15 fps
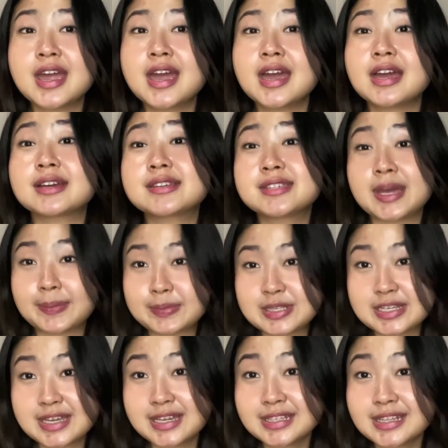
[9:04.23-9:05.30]

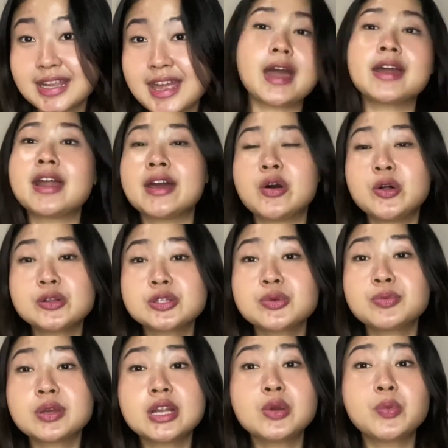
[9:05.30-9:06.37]
accepted, and I
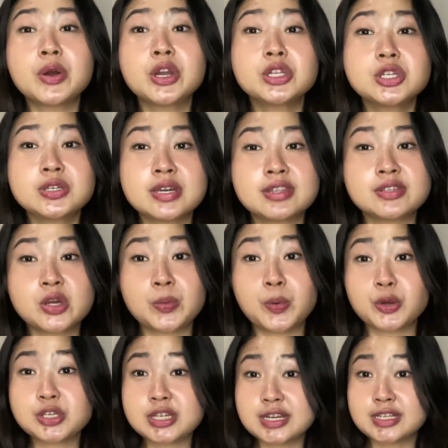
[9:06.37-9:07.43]
also really wanted to get this
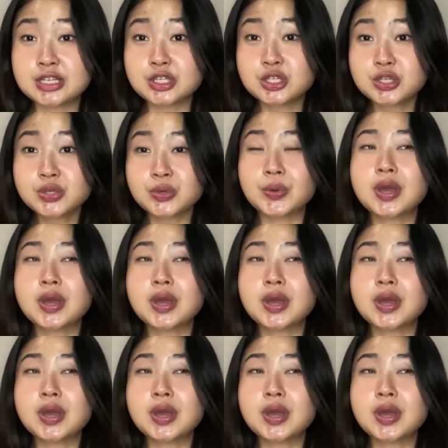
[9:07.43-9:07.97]
opportunity too.